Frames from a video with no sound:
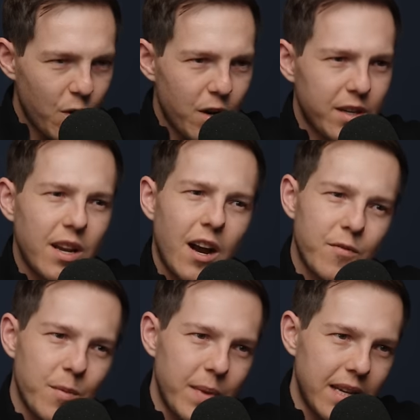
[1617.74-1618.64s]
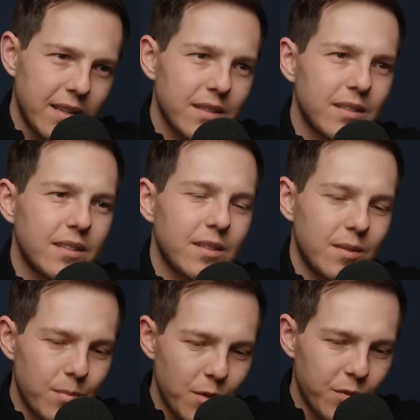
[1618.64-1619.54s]
work. Not for me.
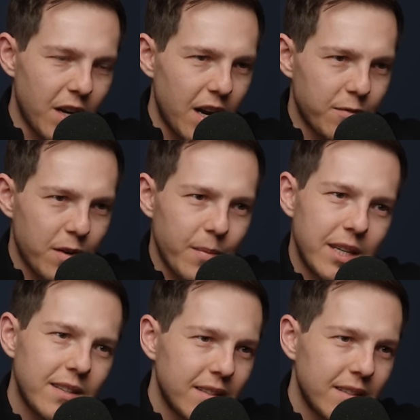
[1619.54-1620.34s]
Moved on from it.